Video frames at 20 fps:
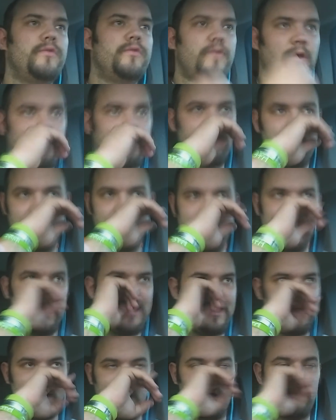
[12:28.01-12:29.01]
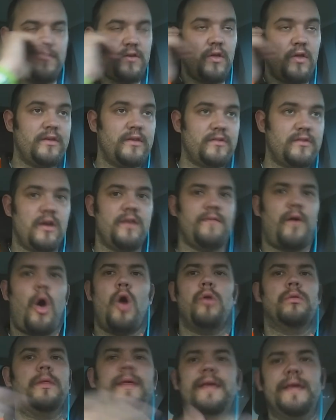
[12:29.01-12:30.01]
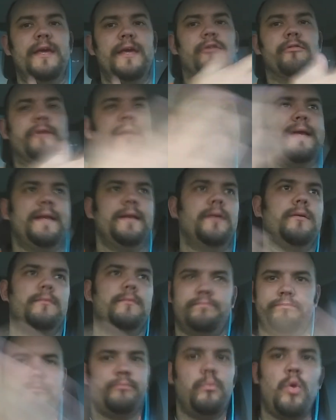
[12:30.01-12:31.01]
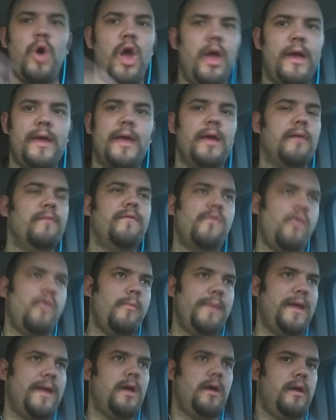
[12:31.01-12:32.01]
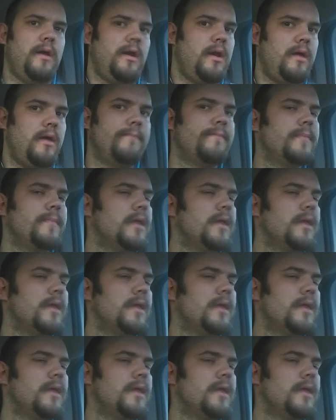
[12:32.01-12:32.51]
So, you know, I've got this kind of hulky green working for me. I don't know.